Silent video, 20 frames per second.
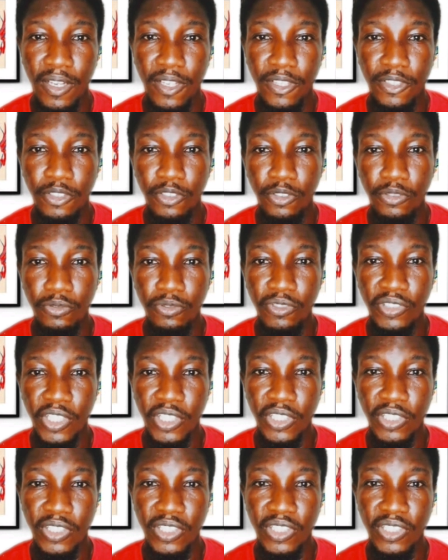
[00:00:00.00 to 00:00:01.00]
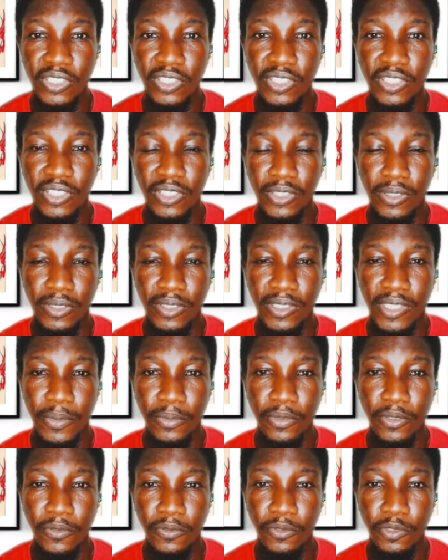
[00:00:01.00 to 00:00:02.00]
new changes in
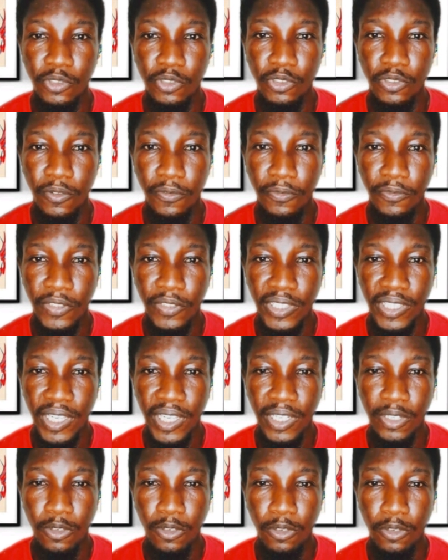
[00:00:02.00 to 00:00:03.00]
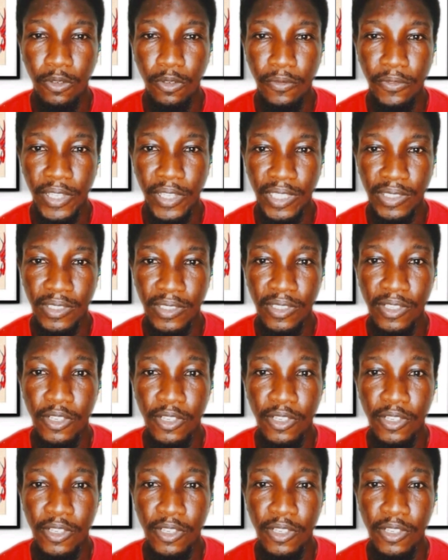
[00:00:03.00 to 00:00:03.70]
terms of tuition fee and all of that.